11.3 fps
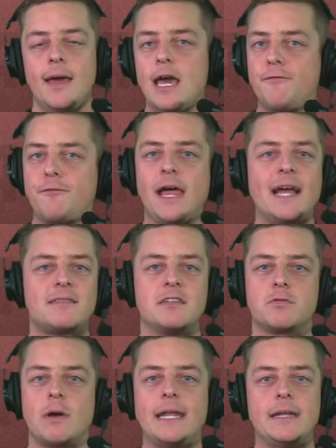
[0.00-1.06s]
If Lance
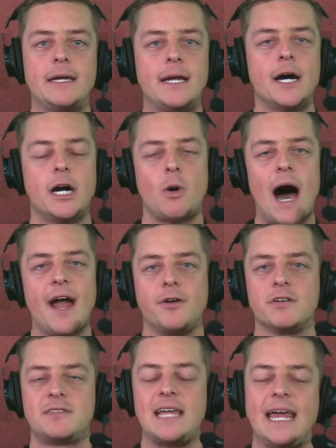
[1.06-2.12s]
is ready to go, I
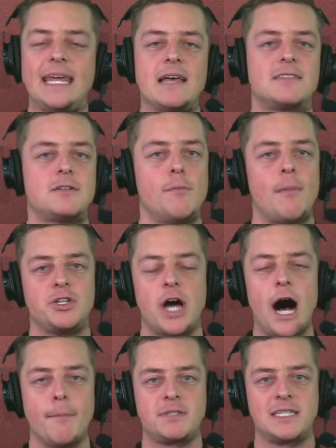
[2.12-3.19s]
understand he has so much
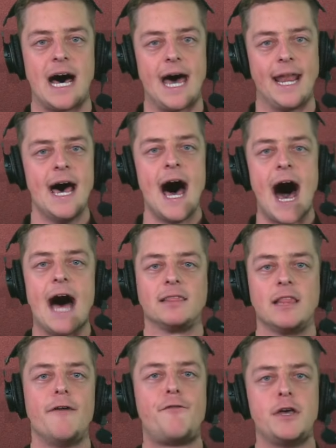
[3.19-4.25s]
upside. I
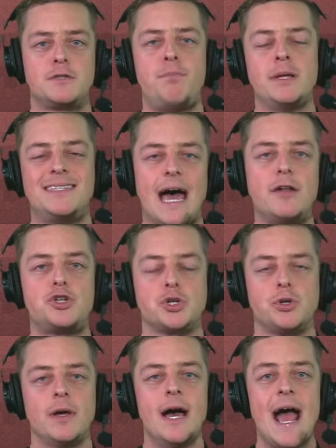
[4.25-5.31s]
love his
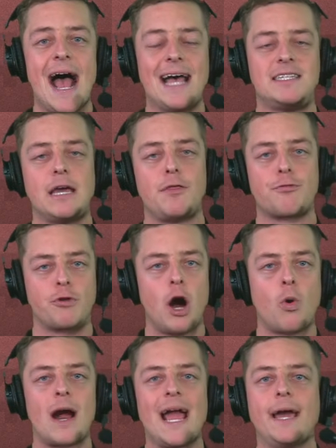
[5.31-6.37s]
potential as a
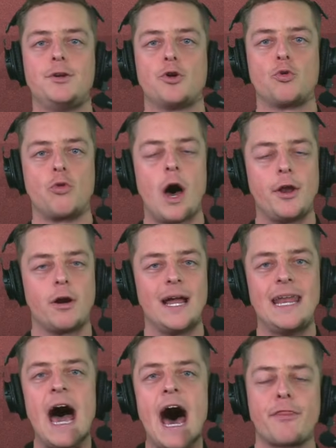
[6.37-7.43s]
thrower and a runner,
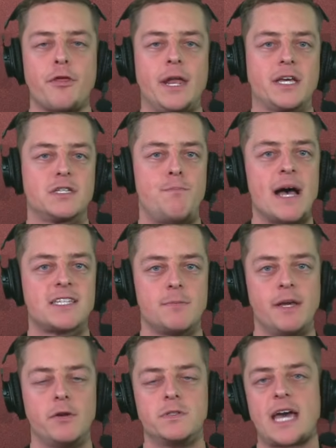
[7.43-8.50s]
an athletic
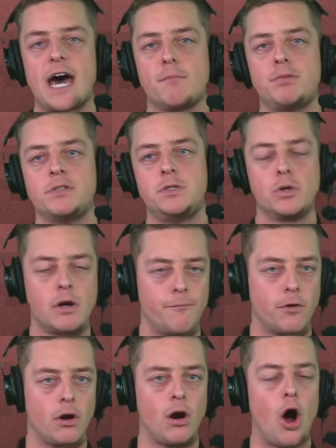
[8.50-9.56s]
specimen who's got a bazooka
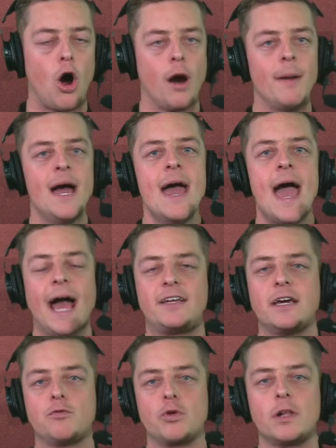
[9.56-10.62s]
for an arm and
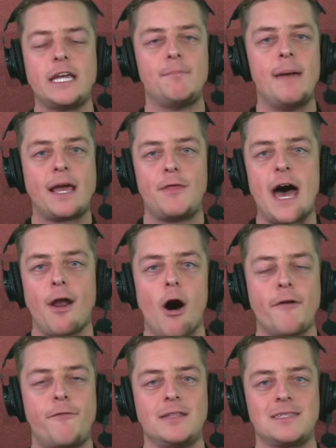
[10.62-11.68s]
can really make that
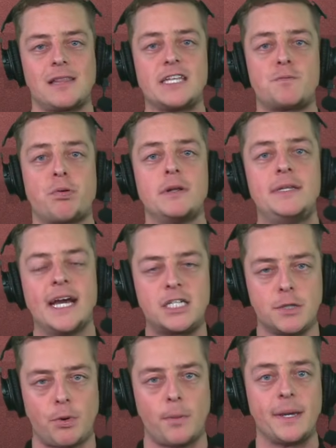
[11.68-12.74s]
offense less
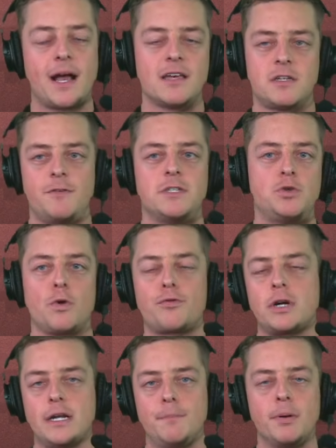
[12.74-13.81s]
predictable because of his dual
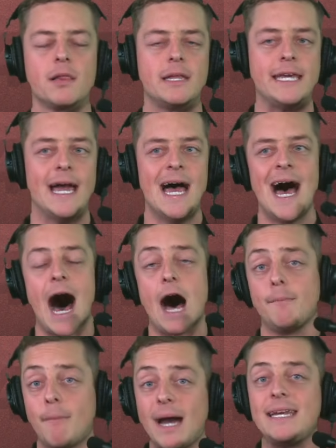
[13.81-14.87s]
threat ability. I
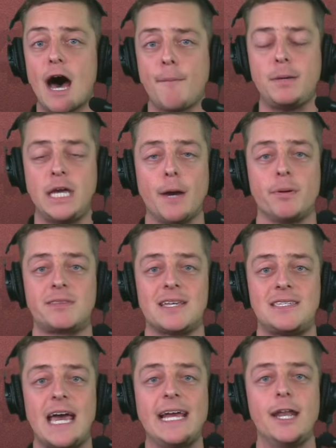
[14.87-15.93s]
might not be able to
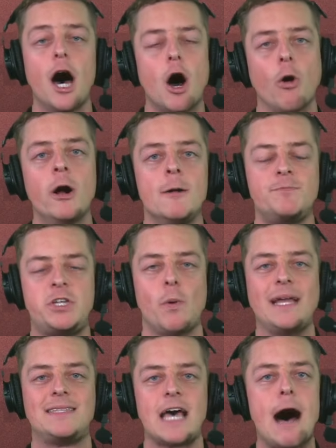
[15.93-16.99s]
say no to
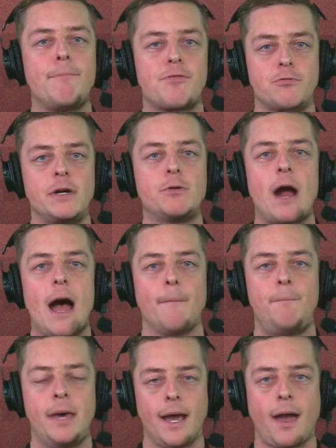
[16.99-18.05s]
a top three
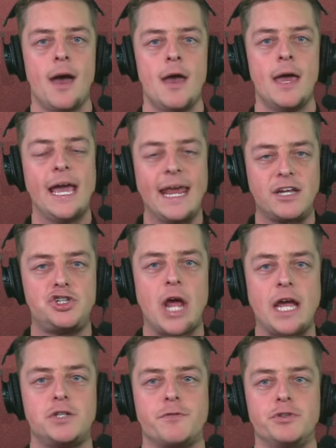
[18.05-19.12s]
round pick in
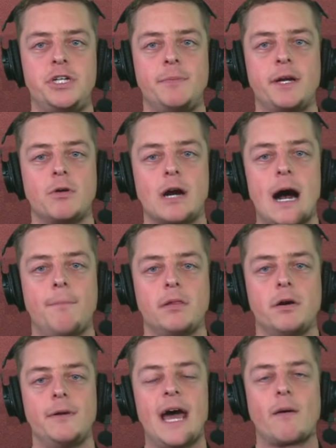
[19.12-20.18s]
exchange for Jimmy
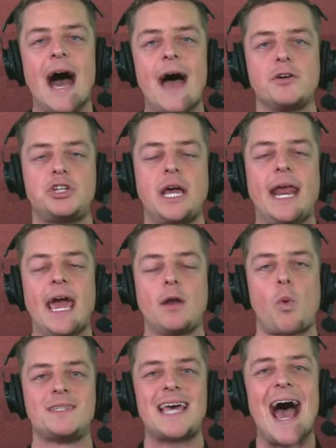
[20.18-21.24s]
Garoppolo. Now, Kyle Shanahan
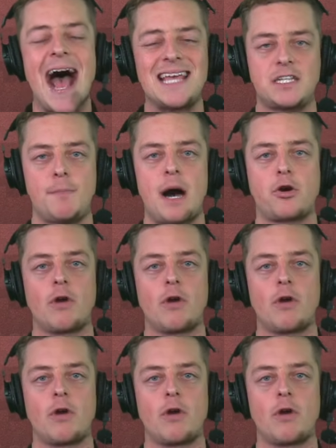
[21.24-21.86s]
was asked about